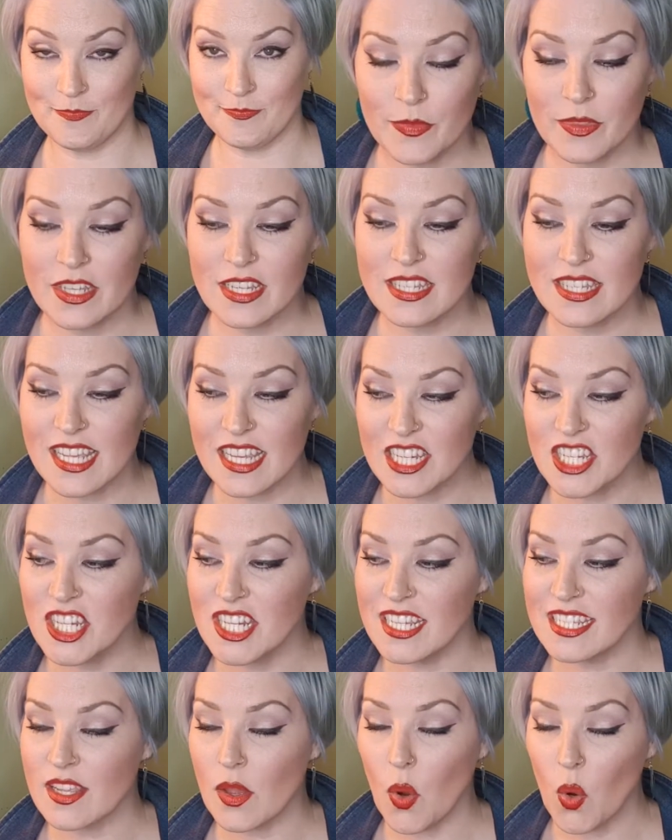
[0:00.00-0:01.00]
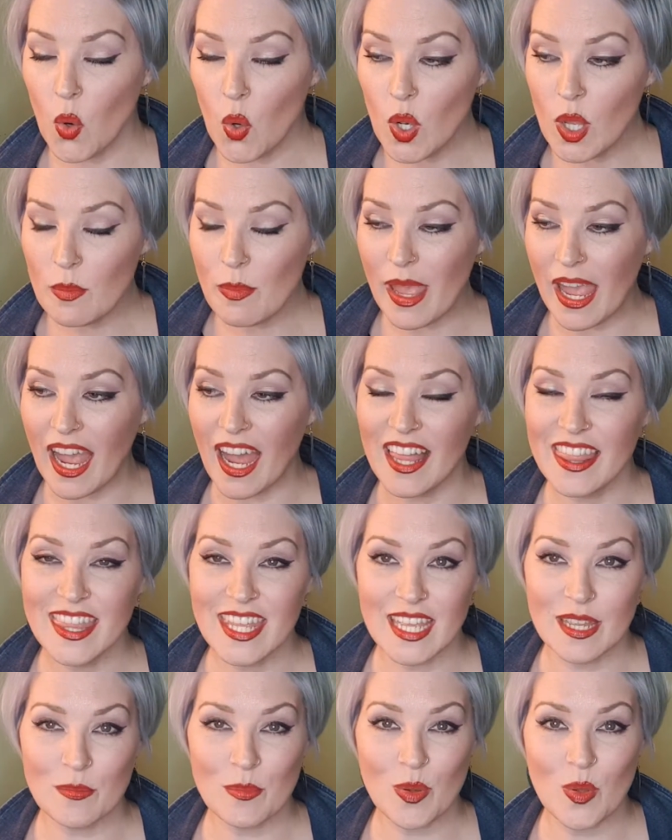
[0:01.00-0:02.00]
This section is all about
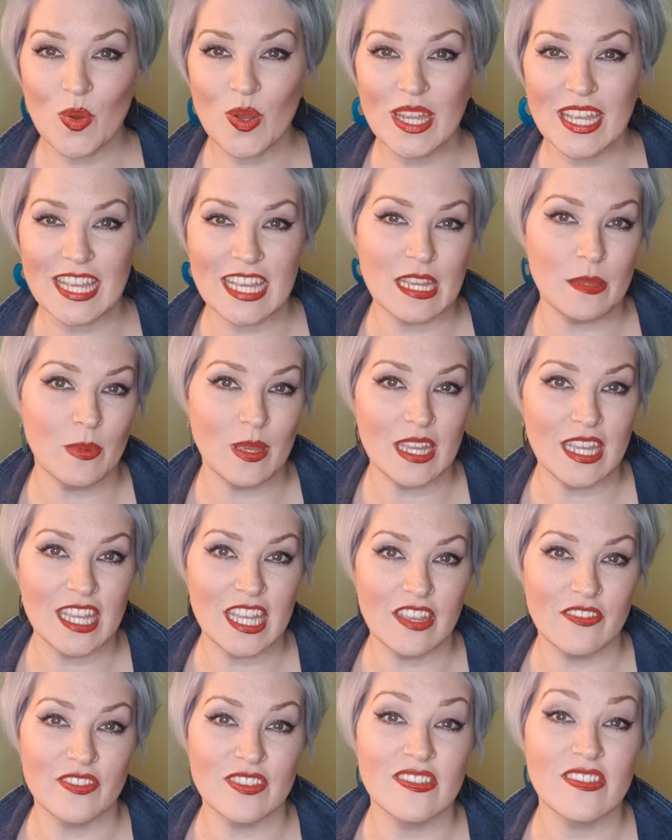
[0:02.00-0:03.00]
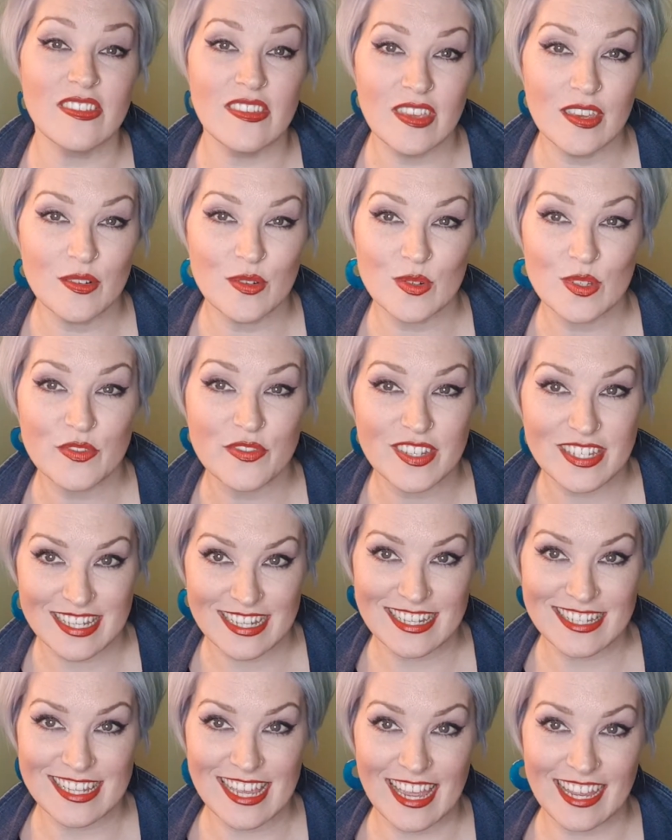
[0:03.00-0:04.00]
the employee being given skills for
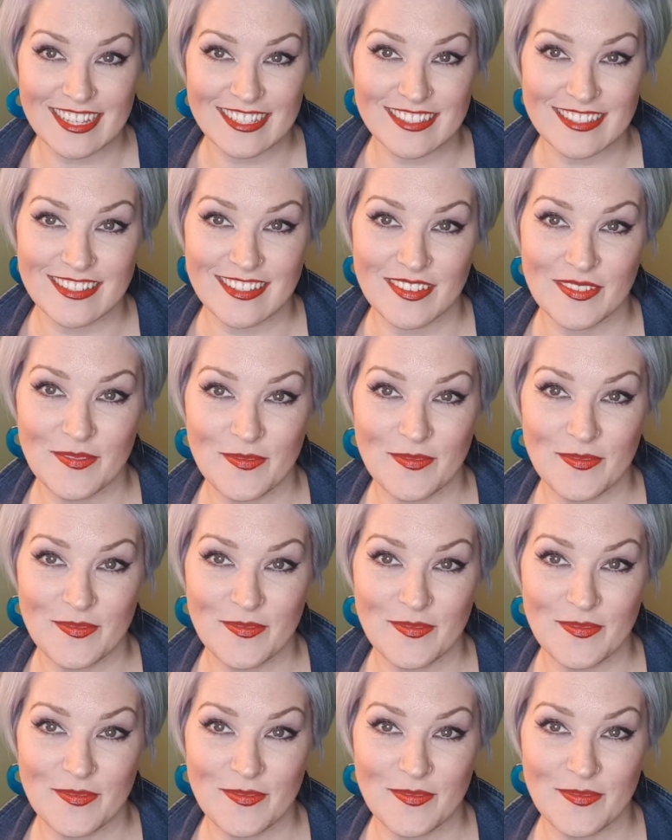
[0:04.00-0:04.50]
success.